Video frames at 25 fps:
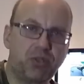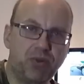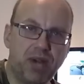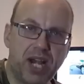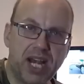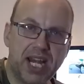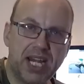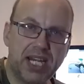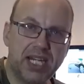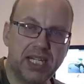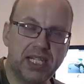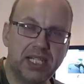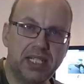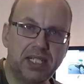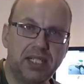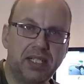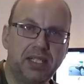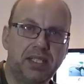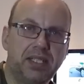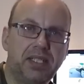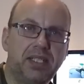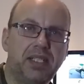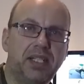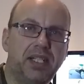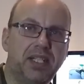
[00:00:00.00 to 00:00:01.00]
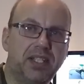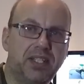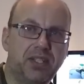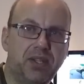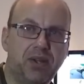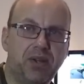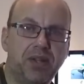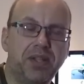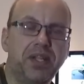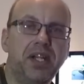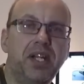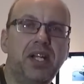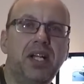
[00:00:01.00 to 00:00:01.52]
train, and
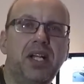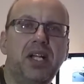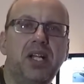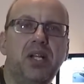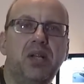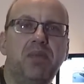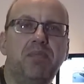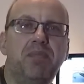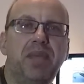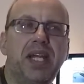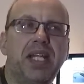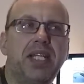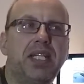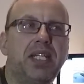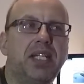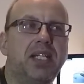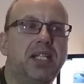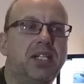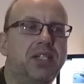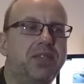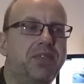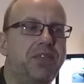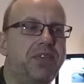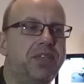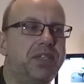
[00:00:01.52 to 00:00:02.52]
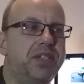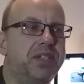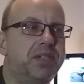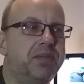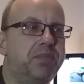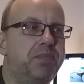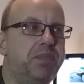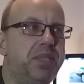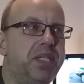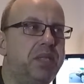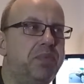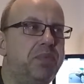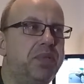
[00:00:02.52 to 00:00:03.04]
so on. Many of
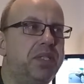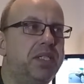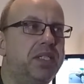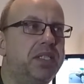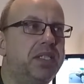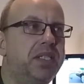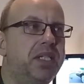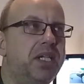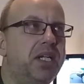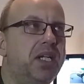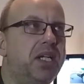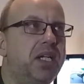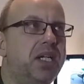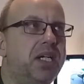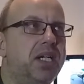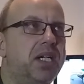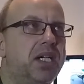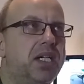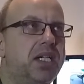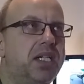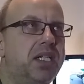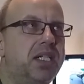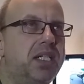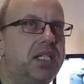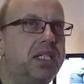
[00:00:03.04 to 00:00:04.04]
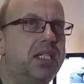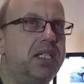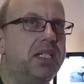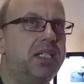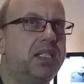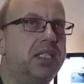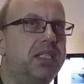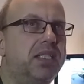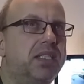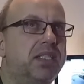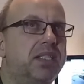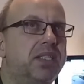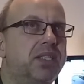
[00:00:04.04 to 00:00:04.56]
the people
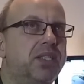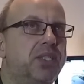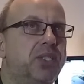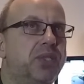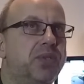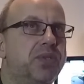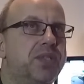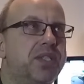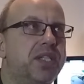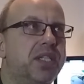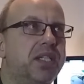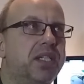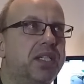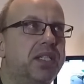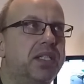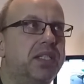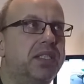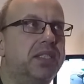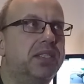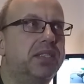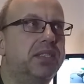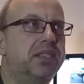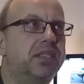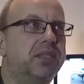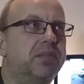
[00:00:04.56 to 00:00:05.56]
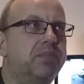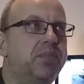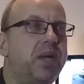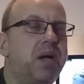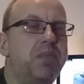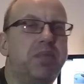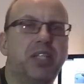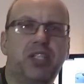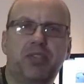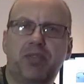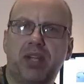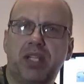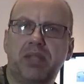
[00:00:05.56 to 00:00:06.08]
are using
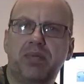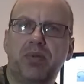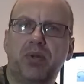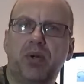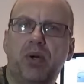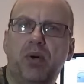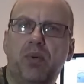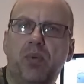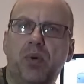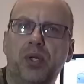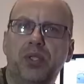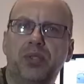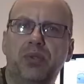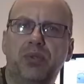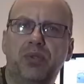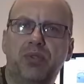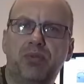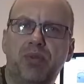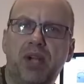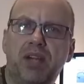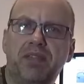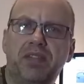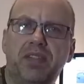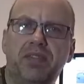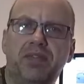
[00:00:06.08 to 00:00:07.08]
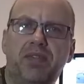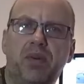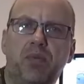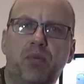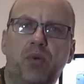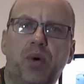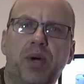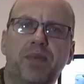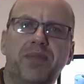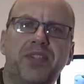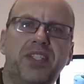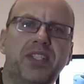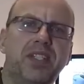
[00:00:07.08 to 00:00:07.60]
public transport or want to travel
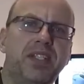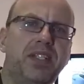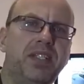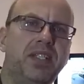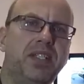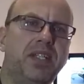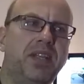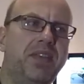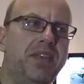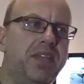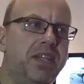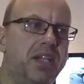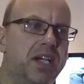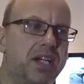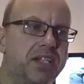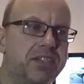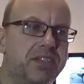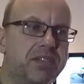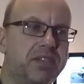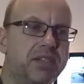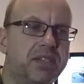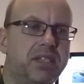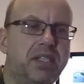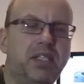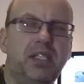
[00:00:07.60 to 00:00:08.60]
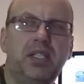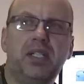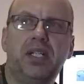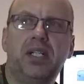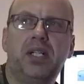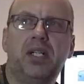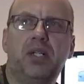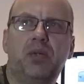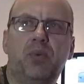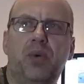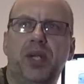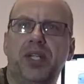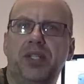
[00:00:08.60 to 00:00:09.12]
from one city in the other.
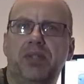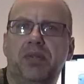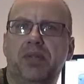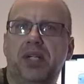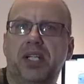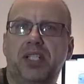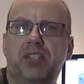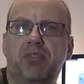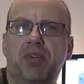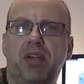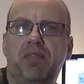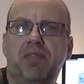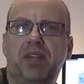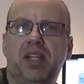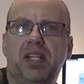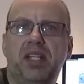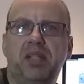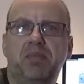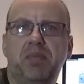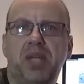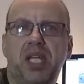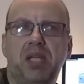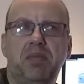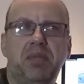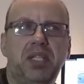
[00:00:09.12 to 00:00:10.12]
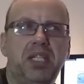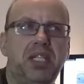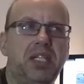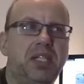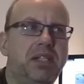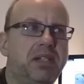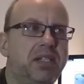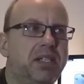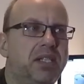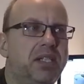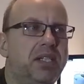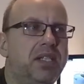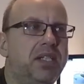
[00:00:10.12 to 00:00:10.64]
When you are traveling
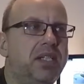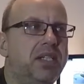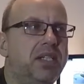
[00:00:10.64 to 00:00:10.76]
maybe